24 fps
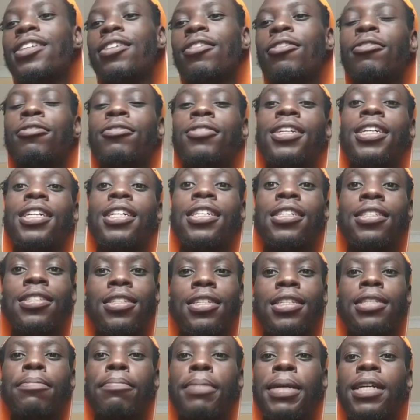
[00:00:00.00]
only in
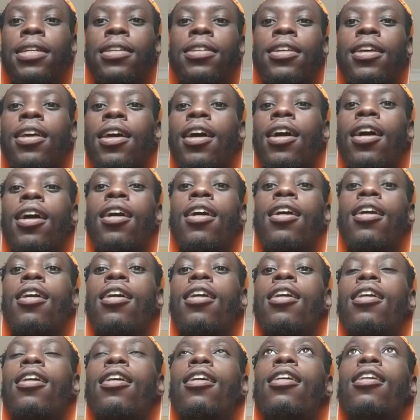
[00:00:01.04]
this beat.
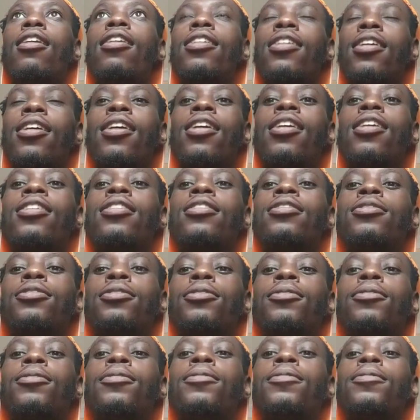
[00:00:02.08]

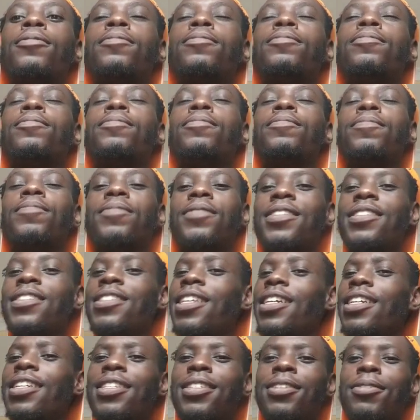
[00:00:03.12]
So
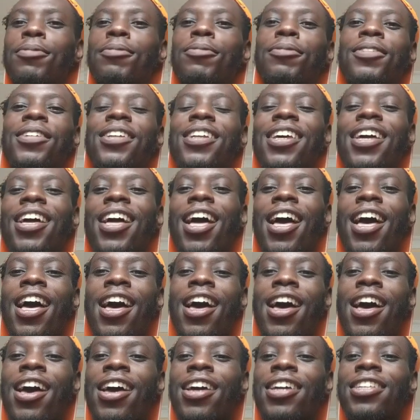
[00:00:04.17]
it's good.
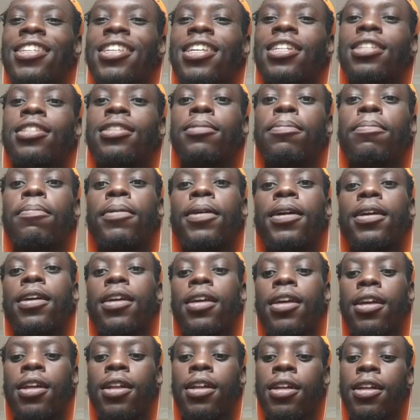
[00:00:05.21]
I just play
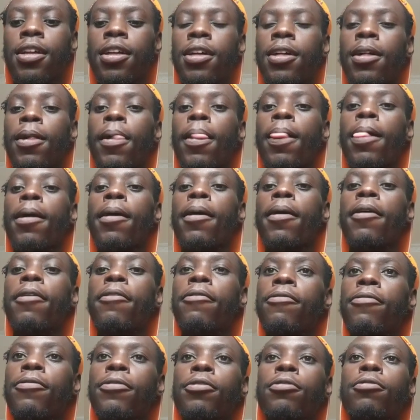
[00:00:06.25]
a
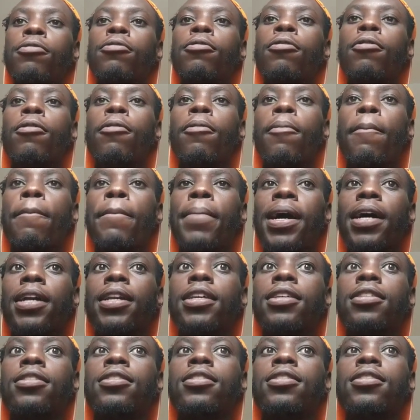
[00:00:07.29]
few
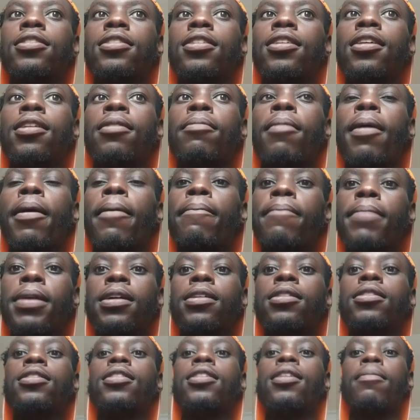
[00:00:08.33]
patterns in my
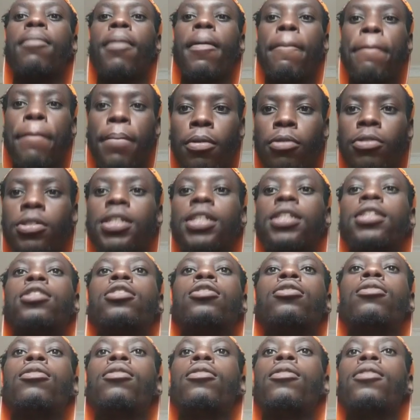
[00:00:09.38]
beats in my project.
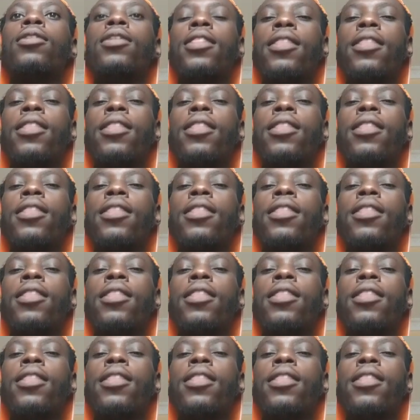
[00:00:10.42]
So the